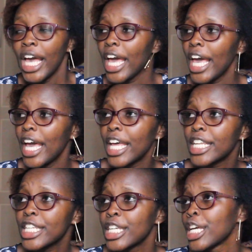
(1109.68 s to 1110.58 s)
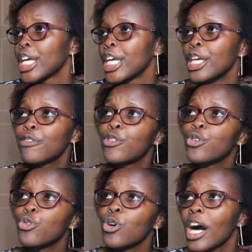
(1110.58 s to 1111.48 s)
And if
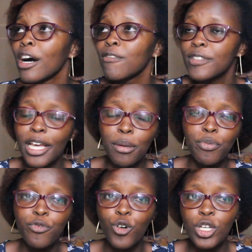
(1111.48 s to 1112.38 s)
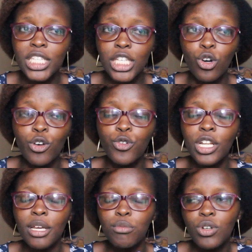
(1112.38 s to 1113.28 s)
you have type 4C, or if you
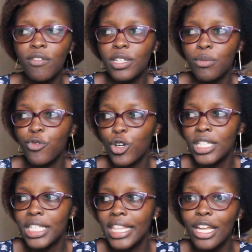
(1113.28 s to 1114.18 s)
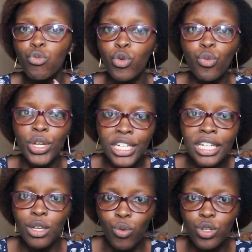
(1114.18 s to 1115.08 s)
claim to have type 4C, then we really
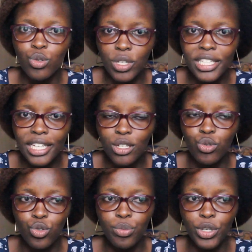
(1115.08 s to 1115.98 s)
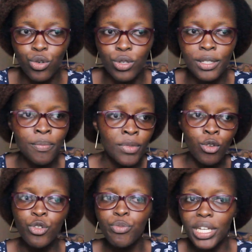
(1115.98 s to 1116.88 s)
want to listen to you because
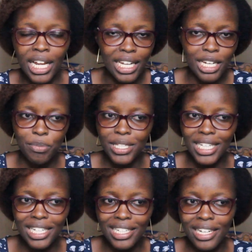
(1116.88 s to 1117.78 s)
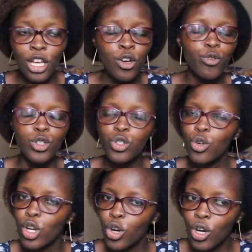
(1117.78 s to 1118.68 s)
we've been underrepresented for so
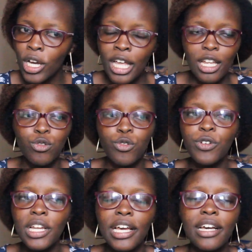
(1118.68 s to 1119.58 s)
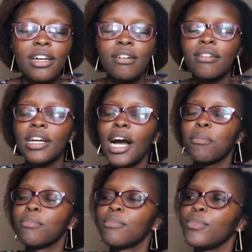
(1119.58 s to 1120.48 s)
long that we feel like, come,
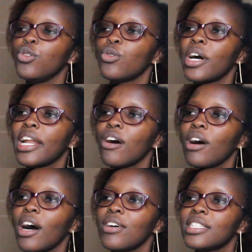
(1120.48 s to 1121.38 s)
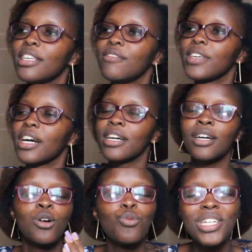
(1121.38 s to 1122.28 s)
you are now our savior.
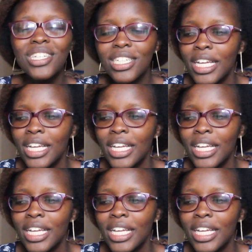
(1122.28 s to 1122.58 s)
Which,